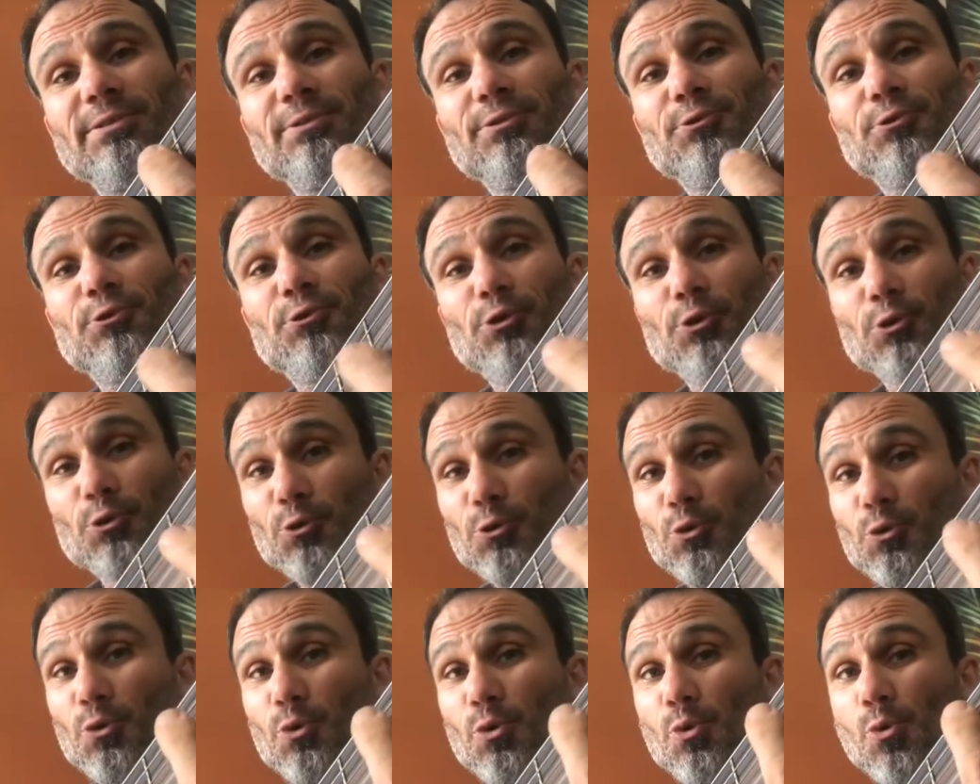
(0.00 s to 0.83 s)

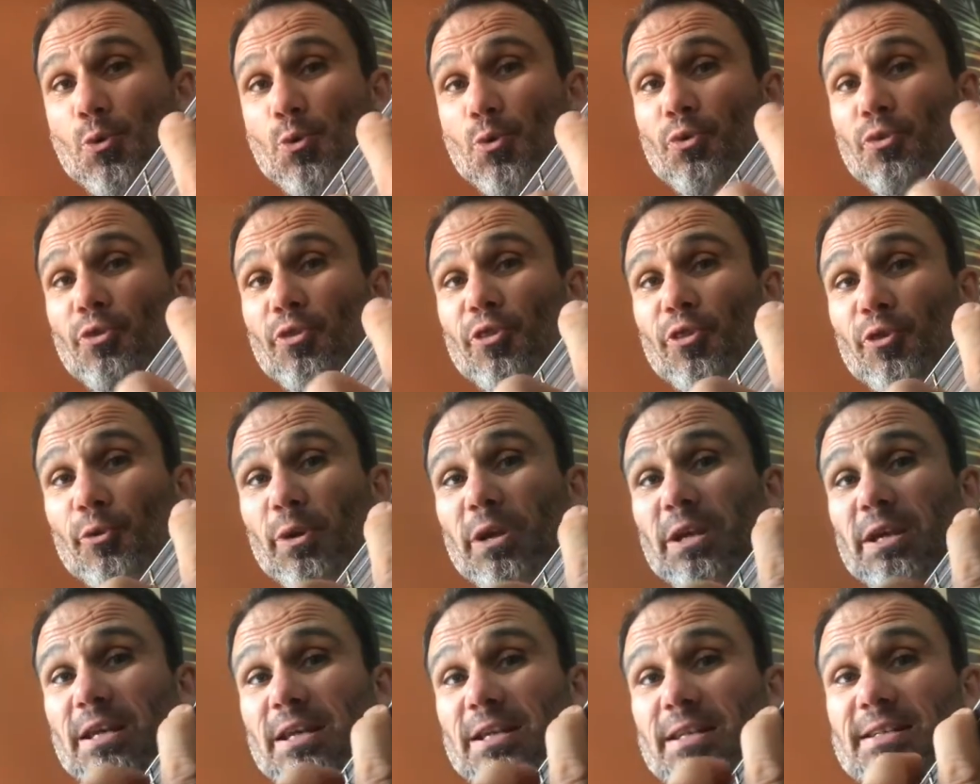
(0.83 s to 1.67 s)
2,
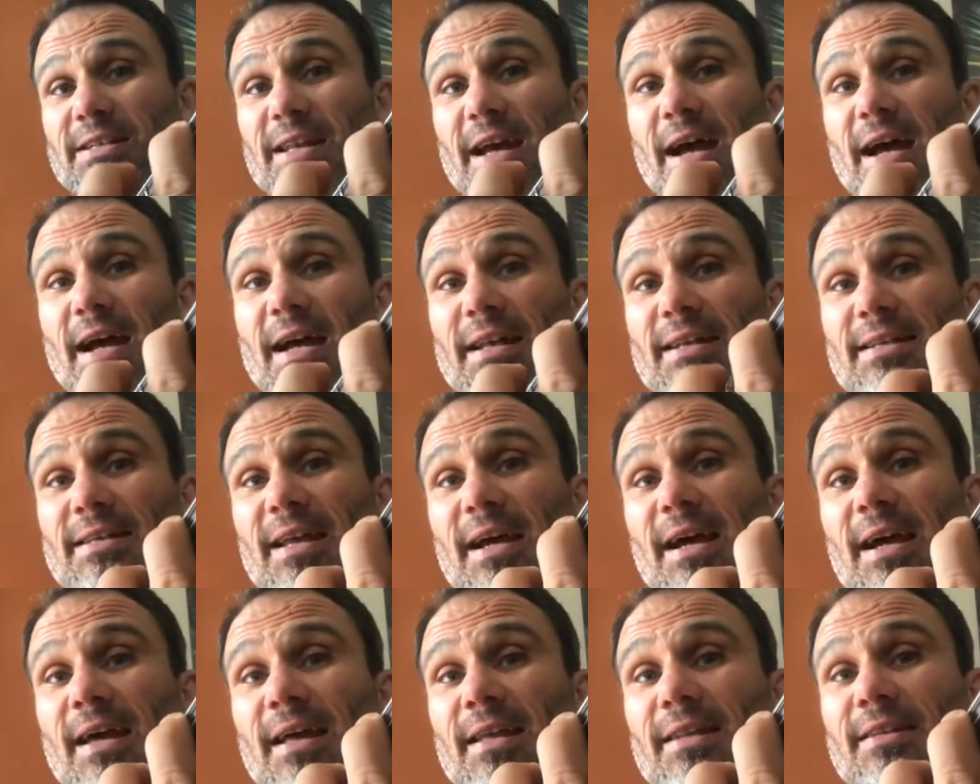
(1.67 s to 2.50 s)
3, da,
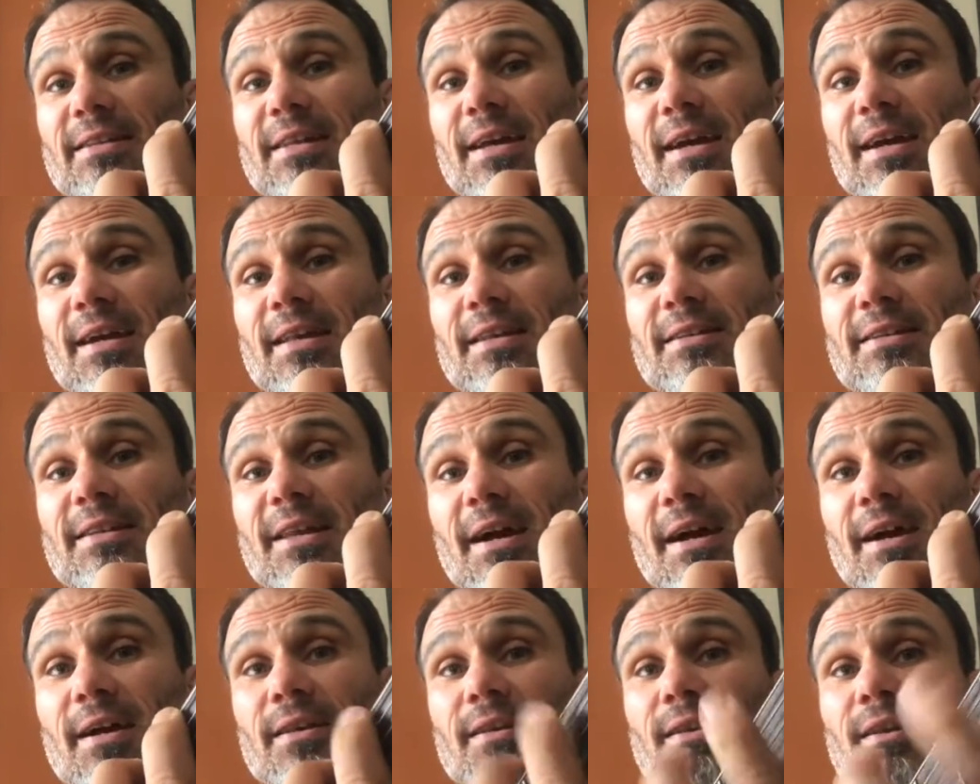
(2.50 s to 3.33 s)
da, da,
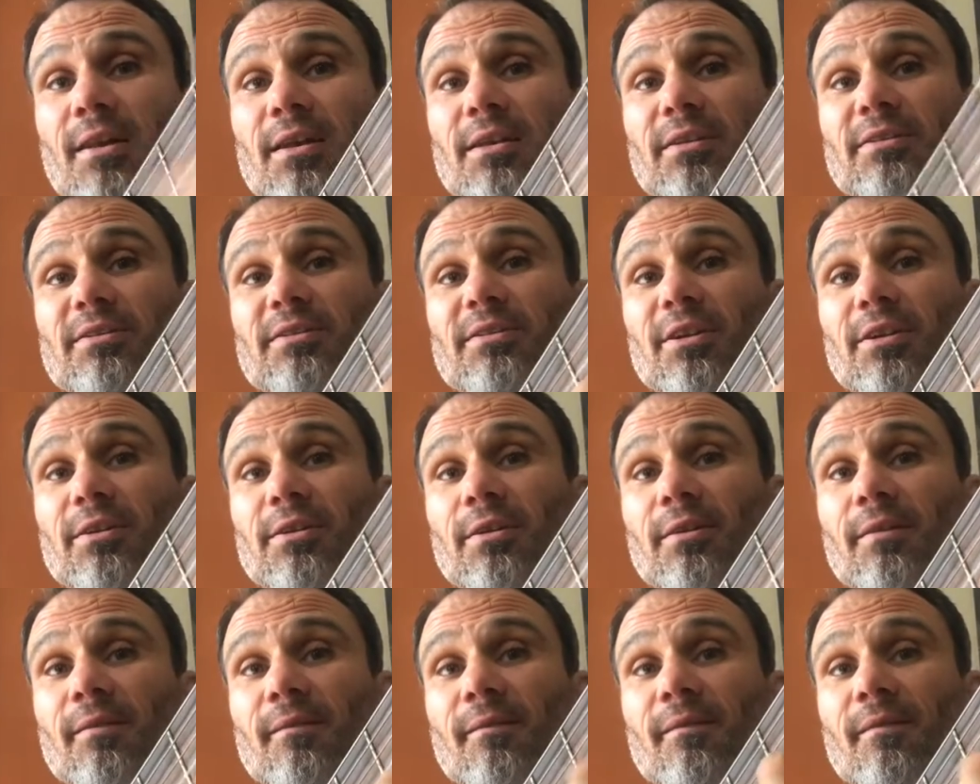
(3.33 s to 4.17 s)
da, da.
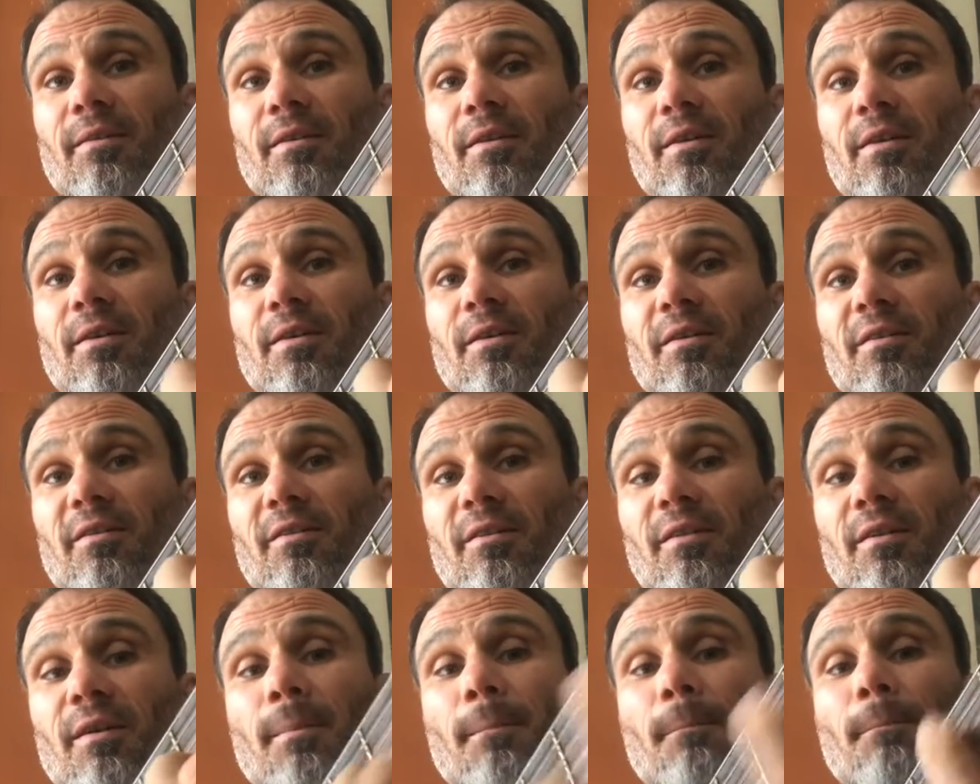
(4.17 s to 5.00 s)

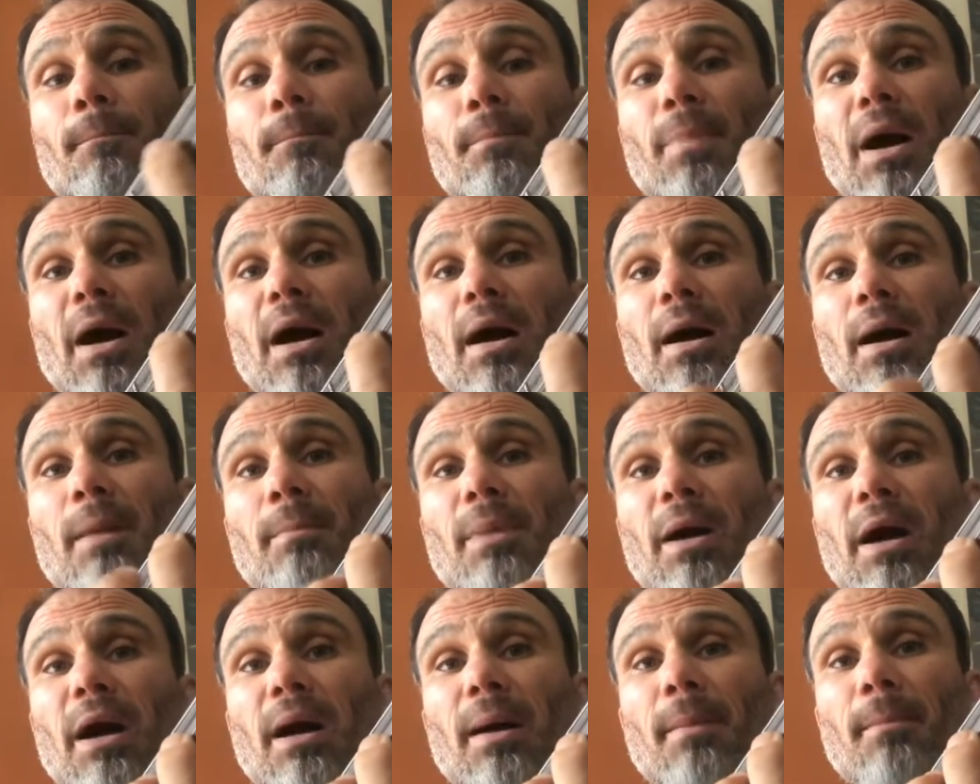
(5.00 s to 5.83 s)
Ba,
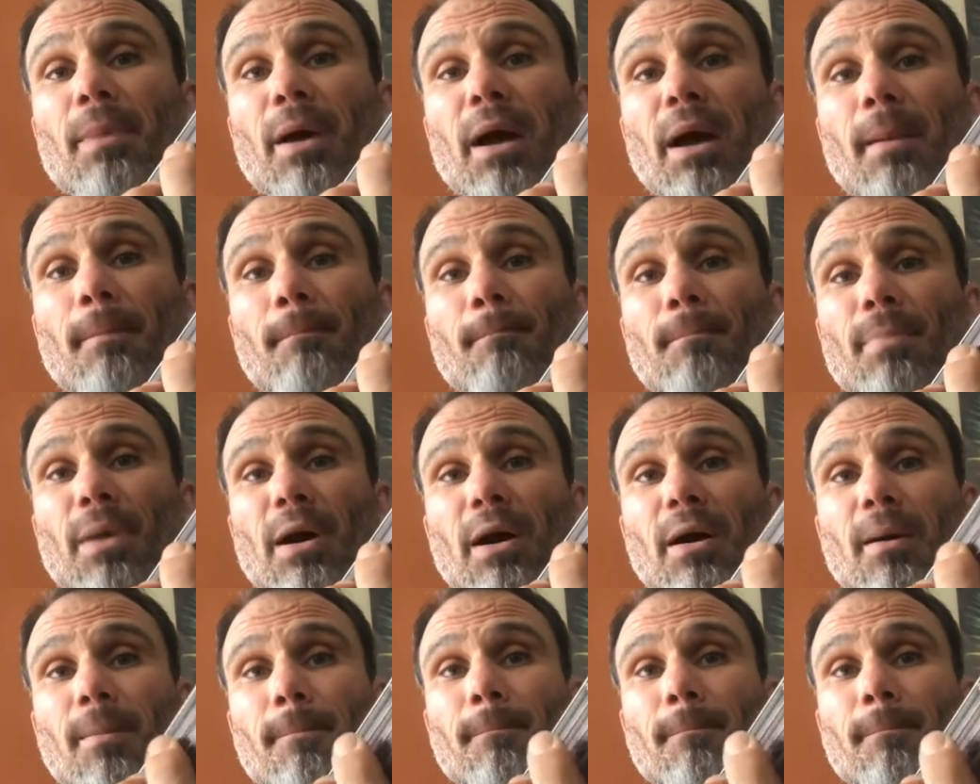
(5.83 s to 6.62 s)
ba, ba, ba.